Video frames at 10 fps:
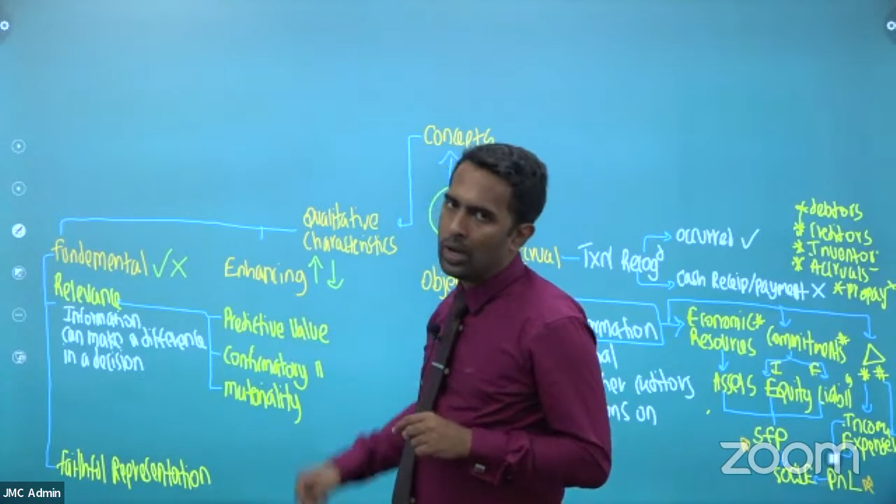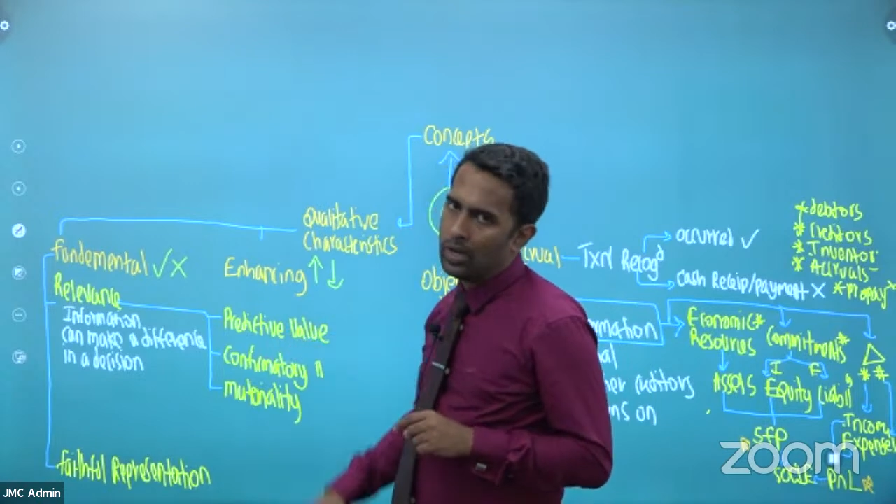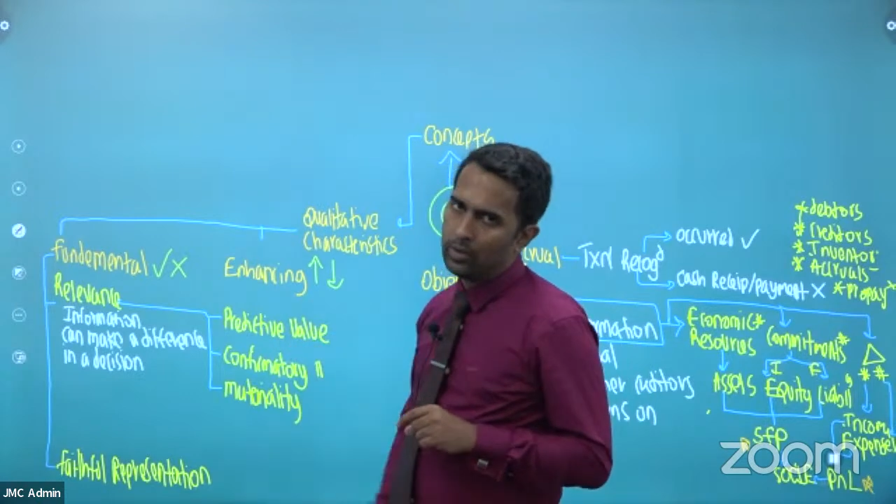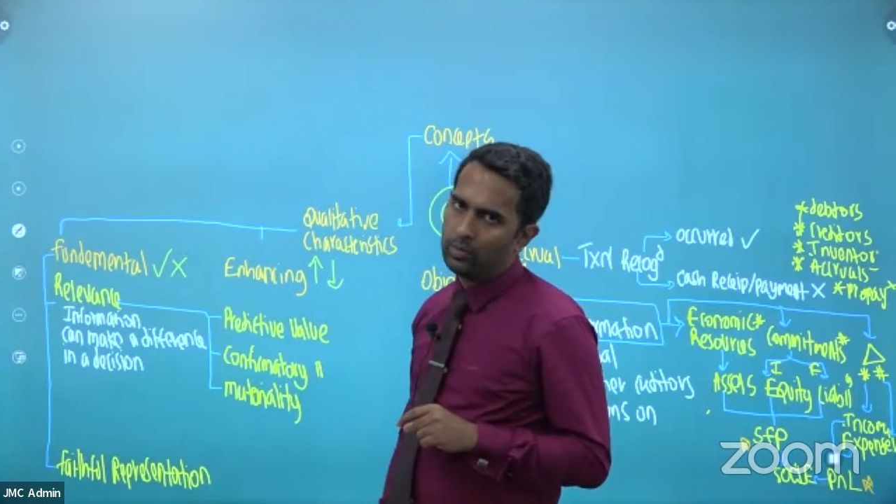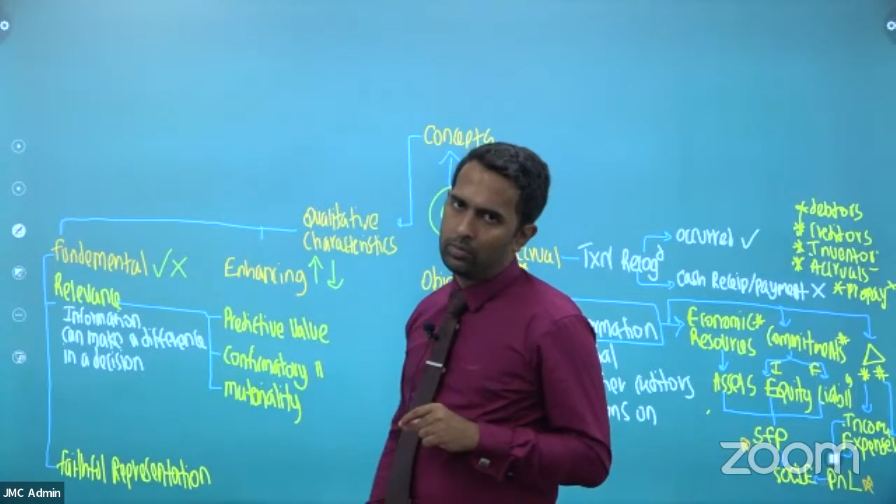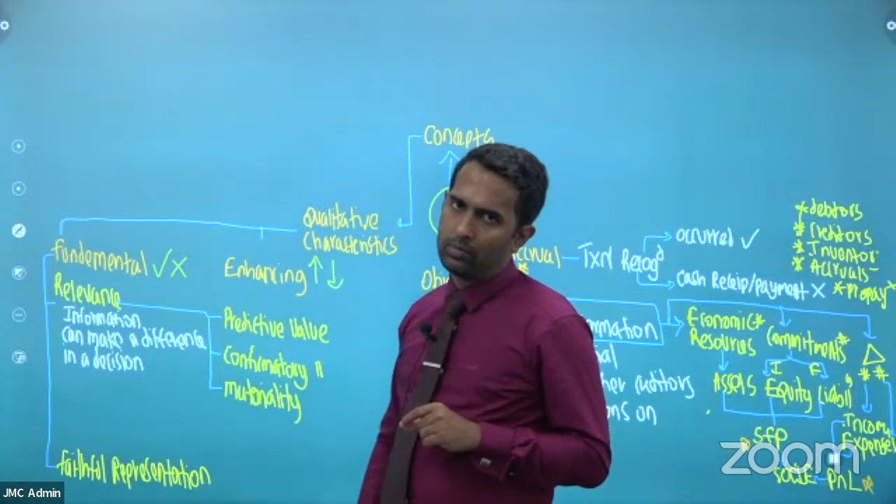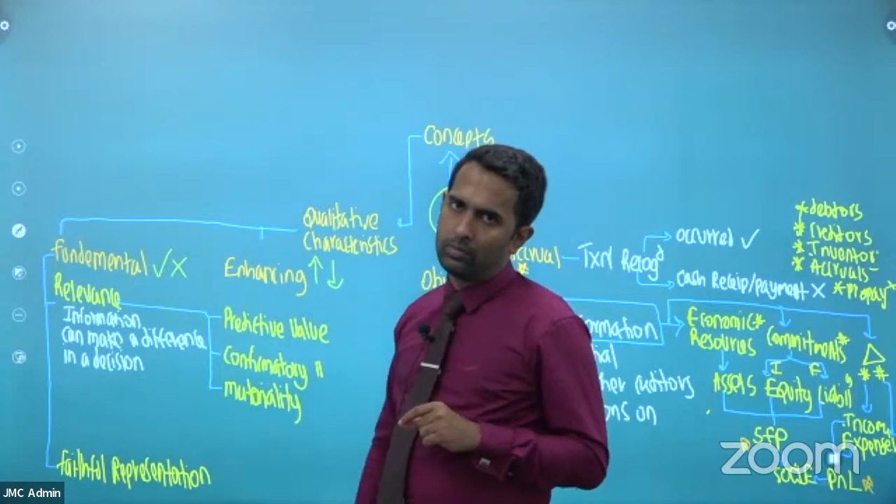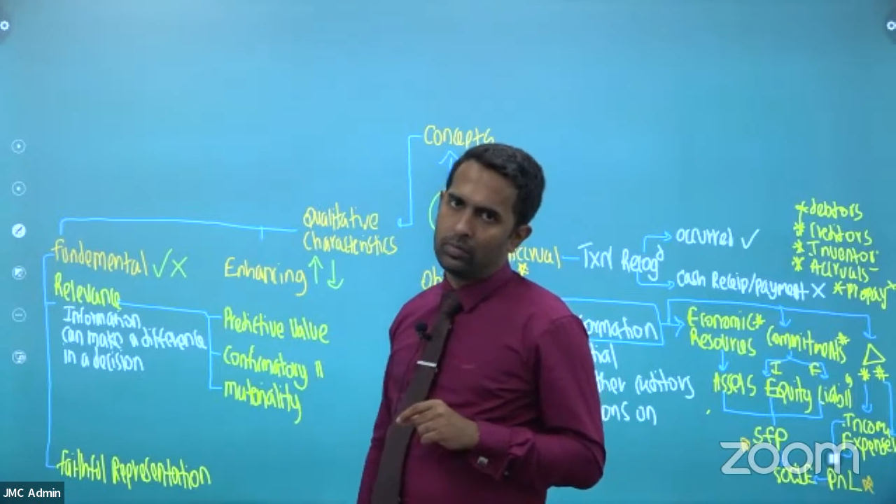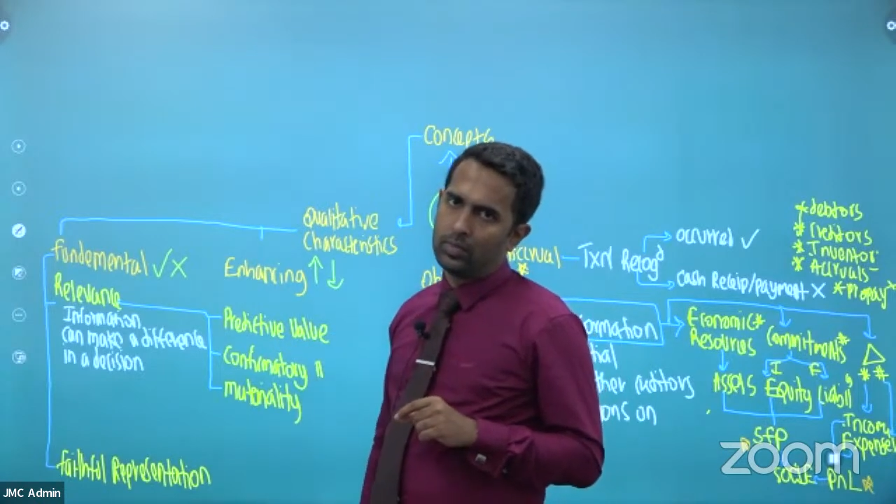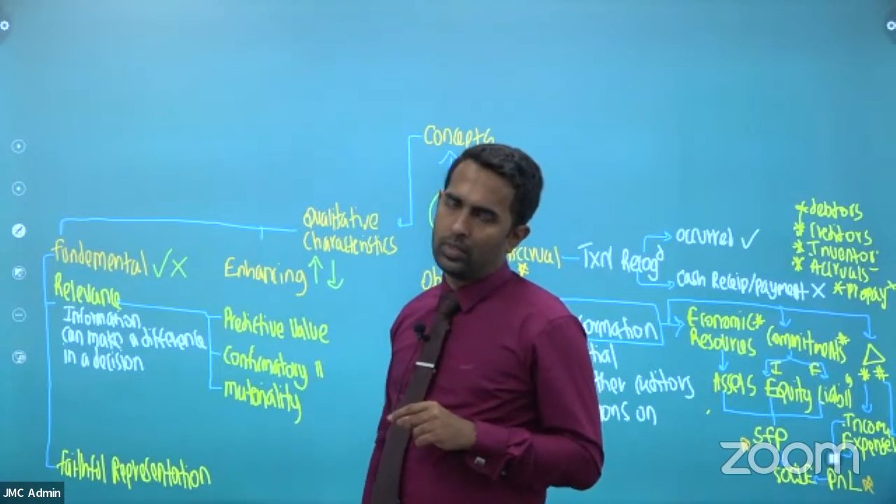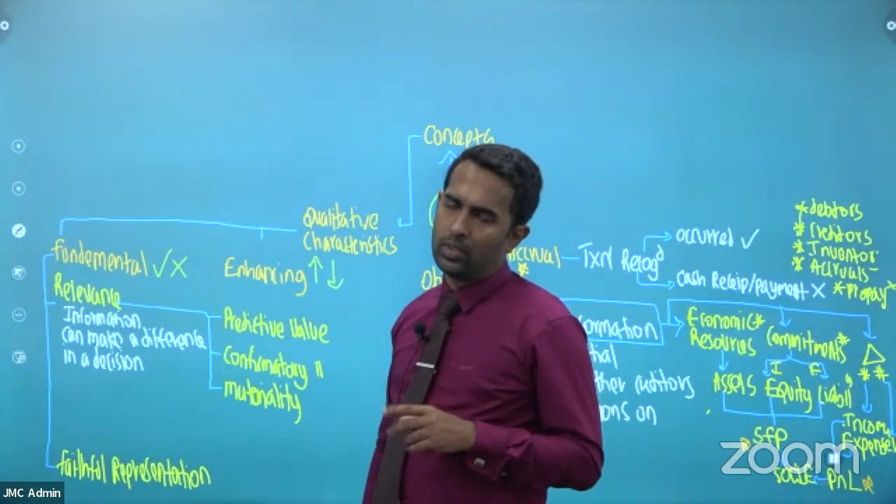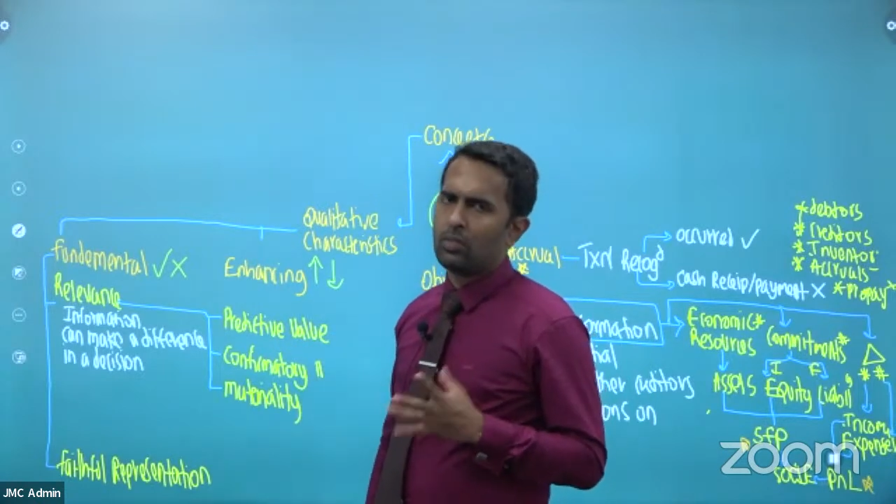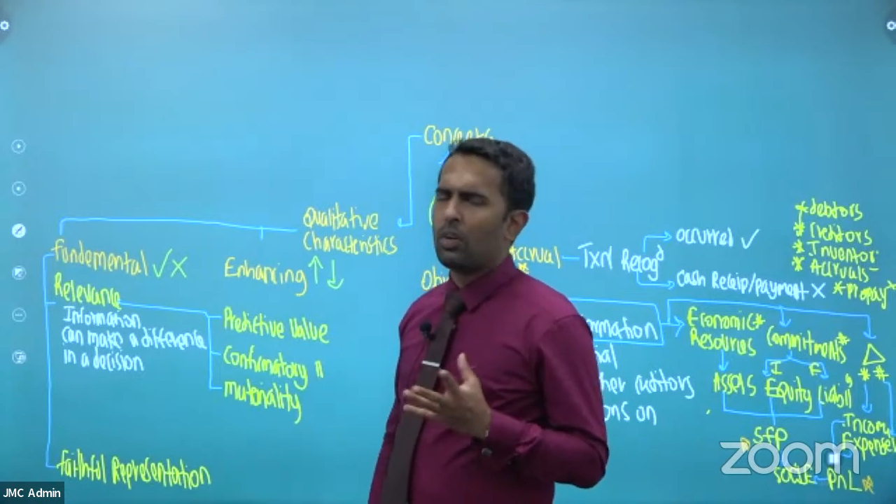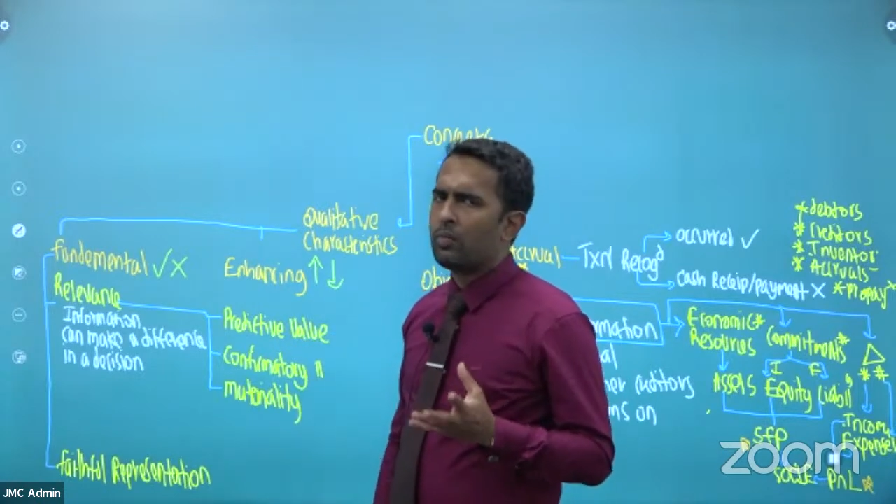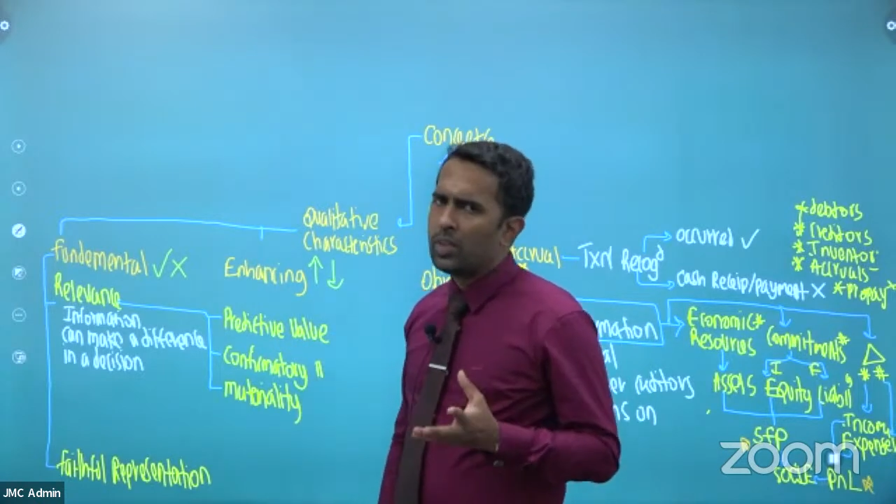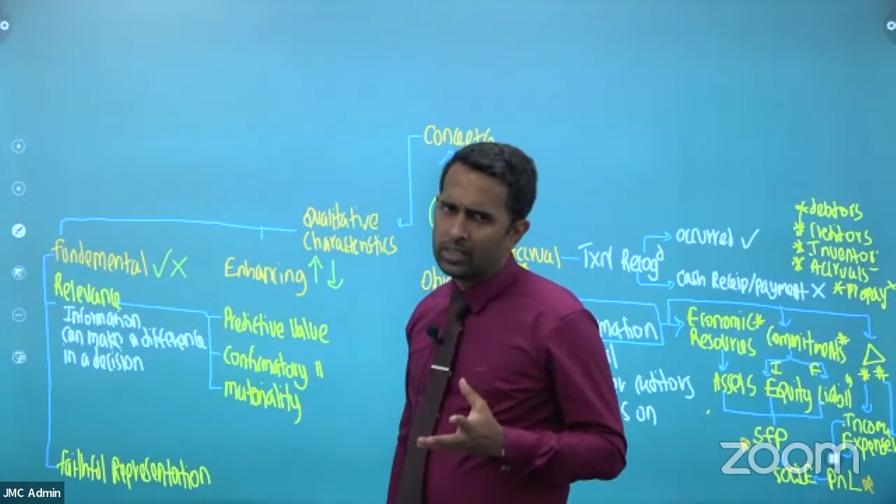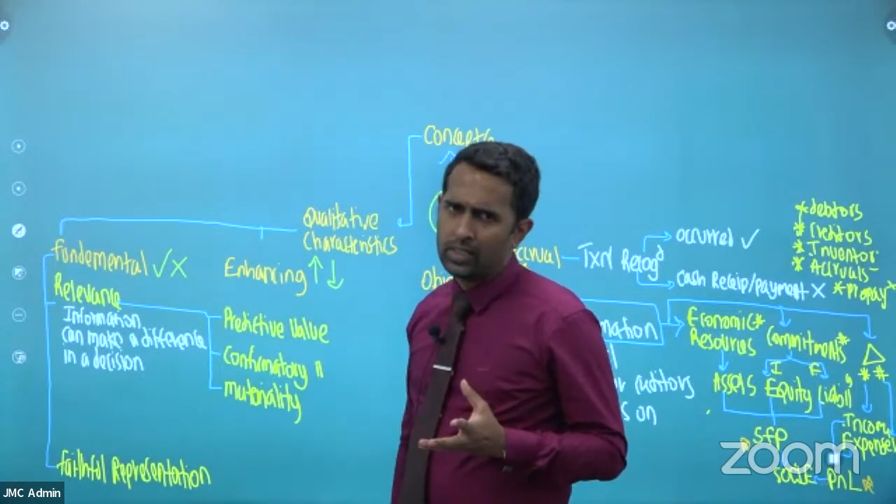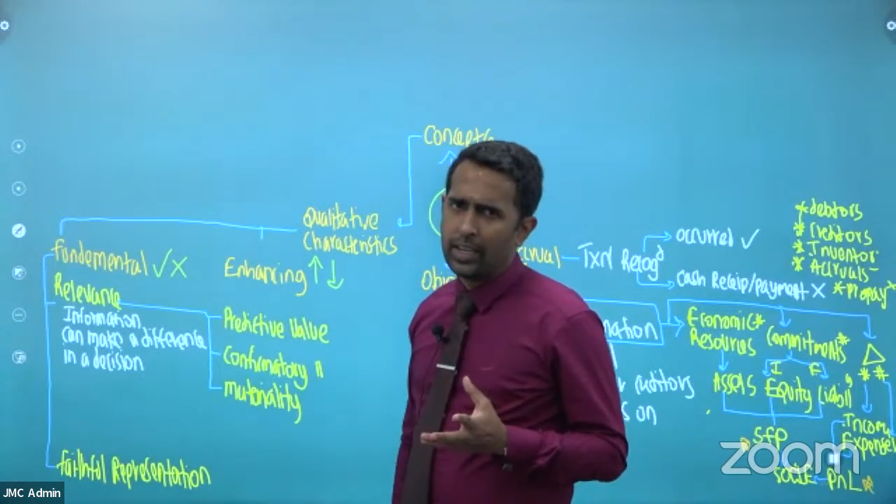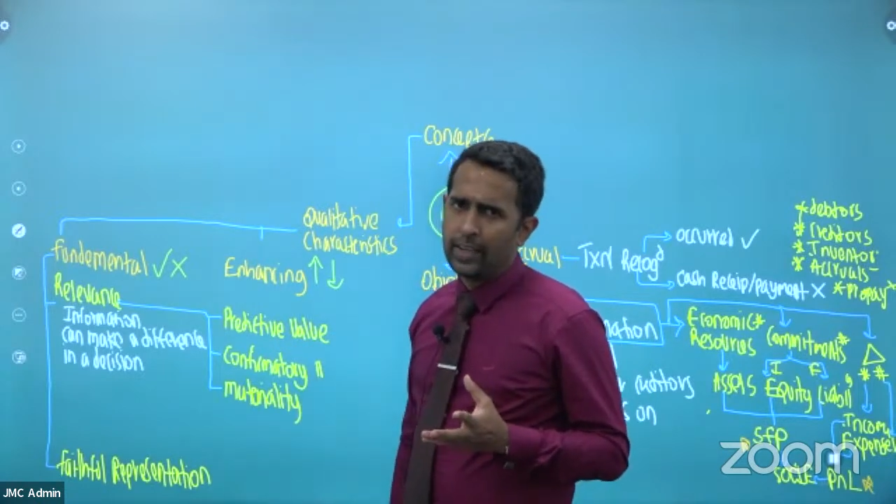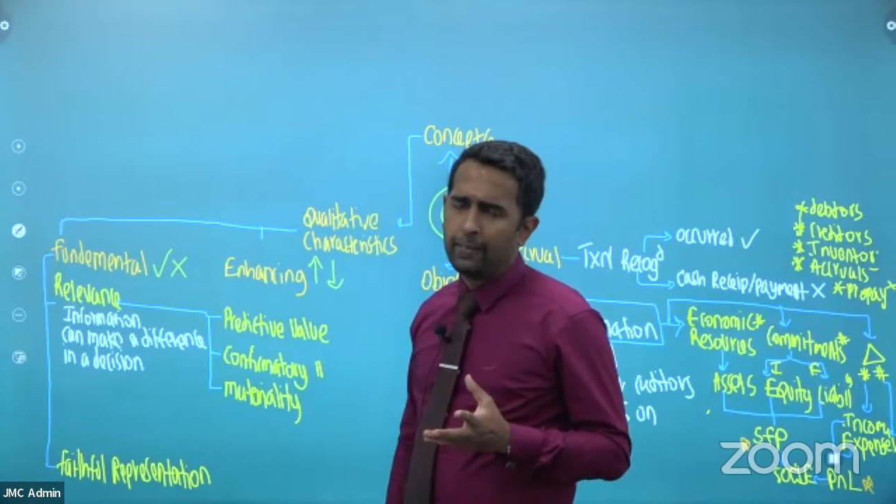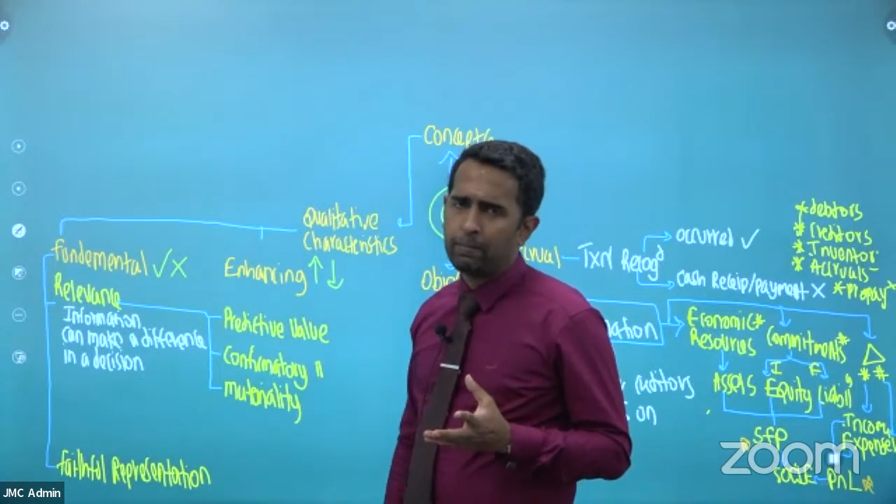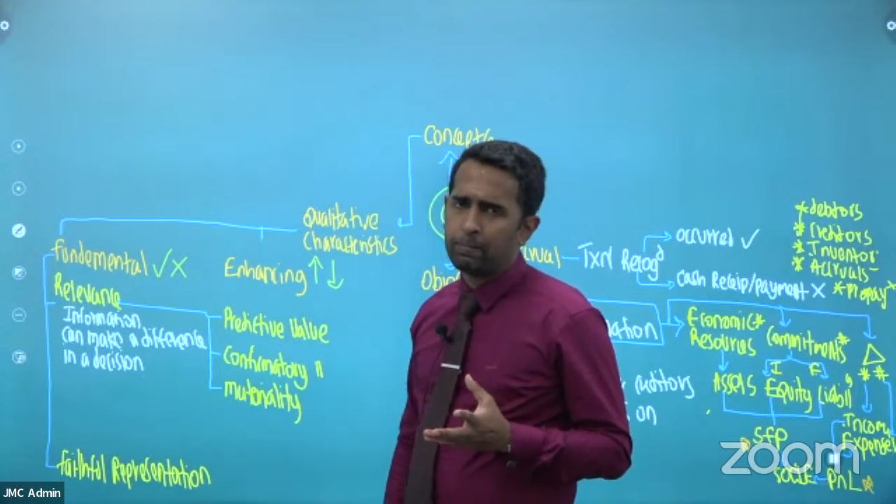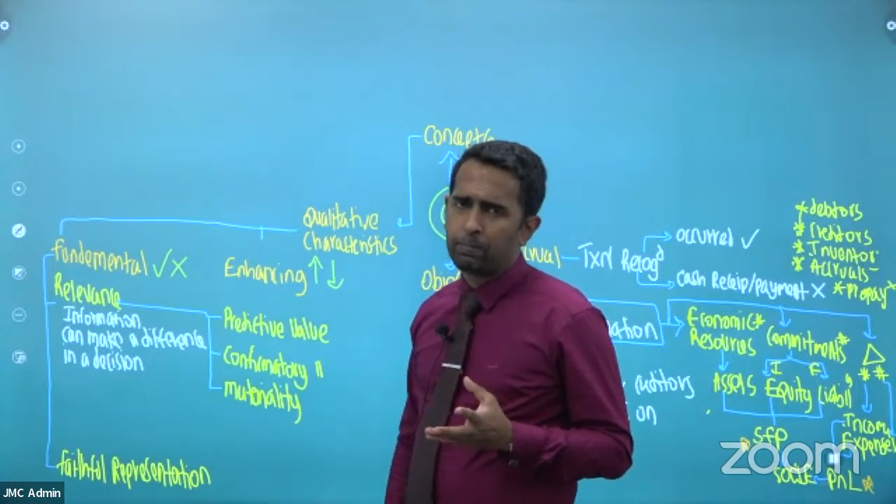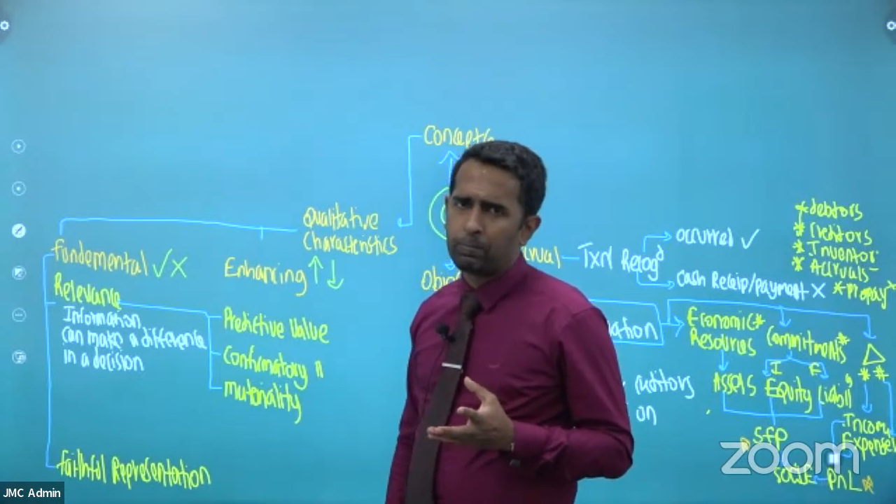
value. Now, obviously,